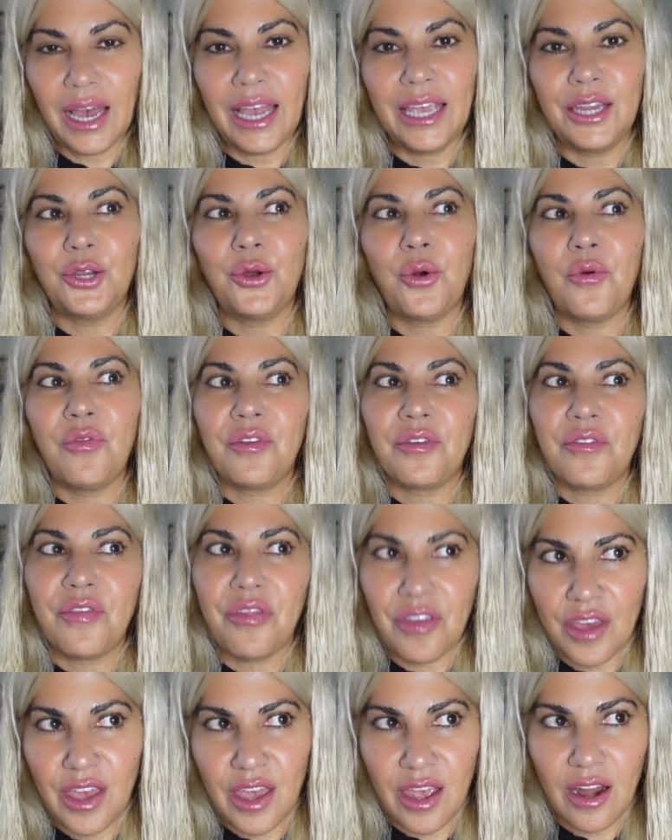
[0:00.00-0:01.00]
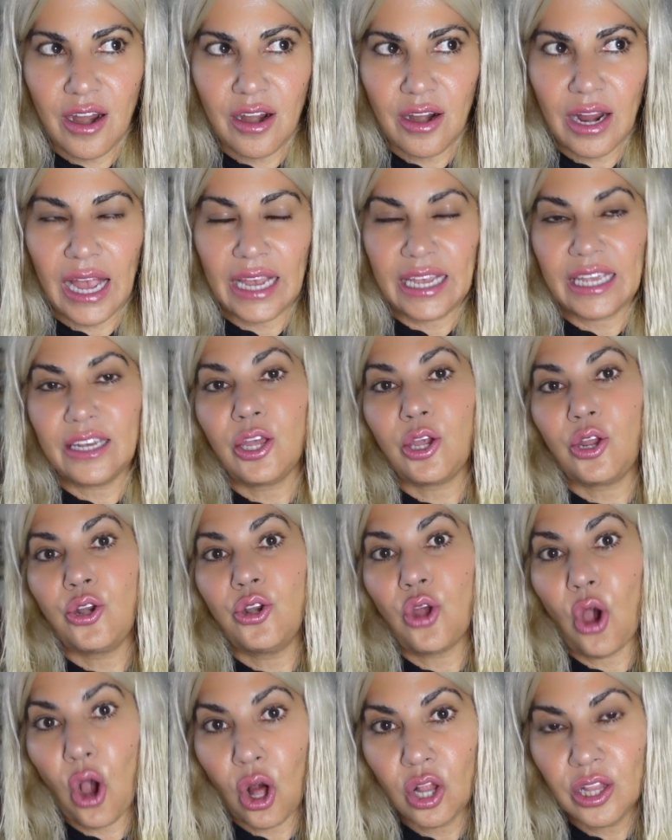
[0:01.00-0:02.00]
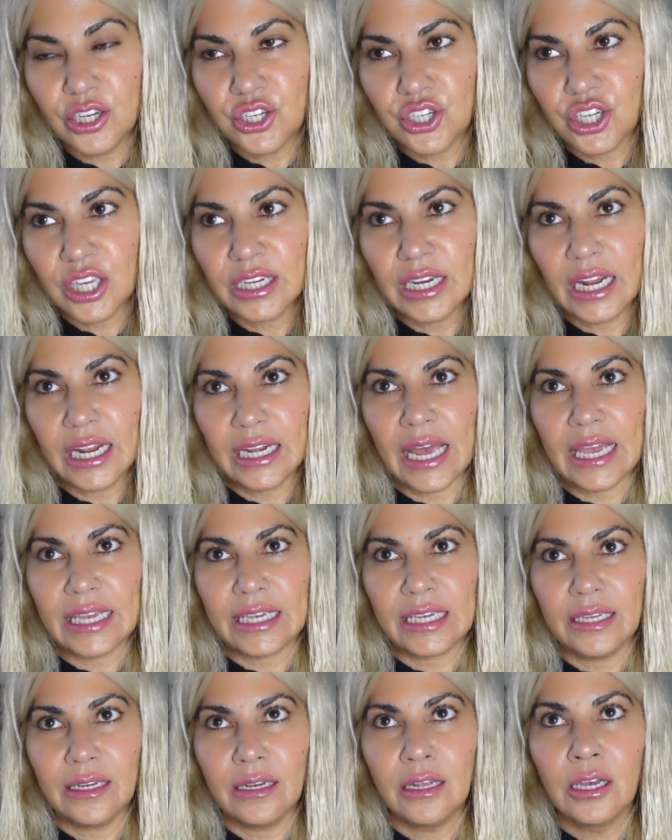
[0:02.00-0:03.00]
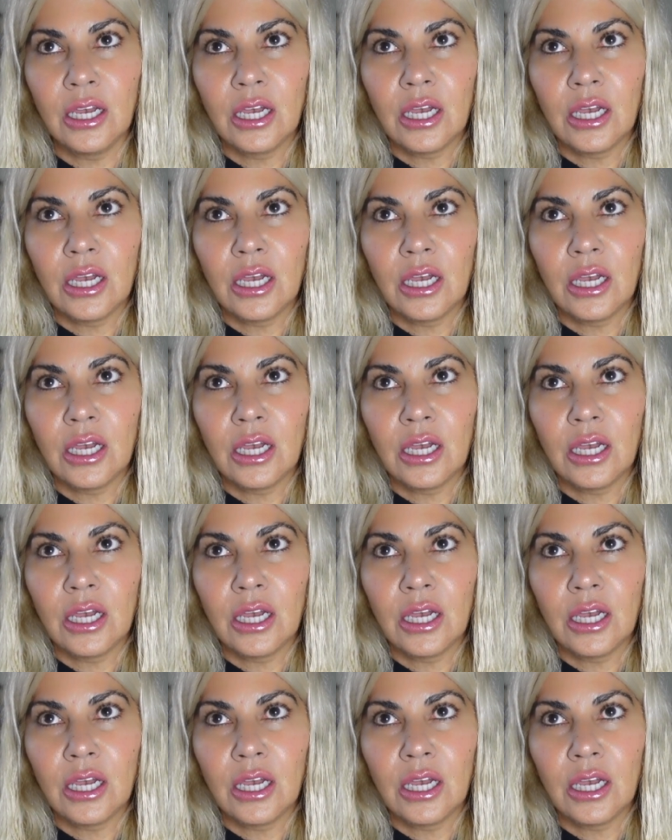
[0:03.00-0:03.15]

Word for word: I know they're there. I can acknowledge it and I can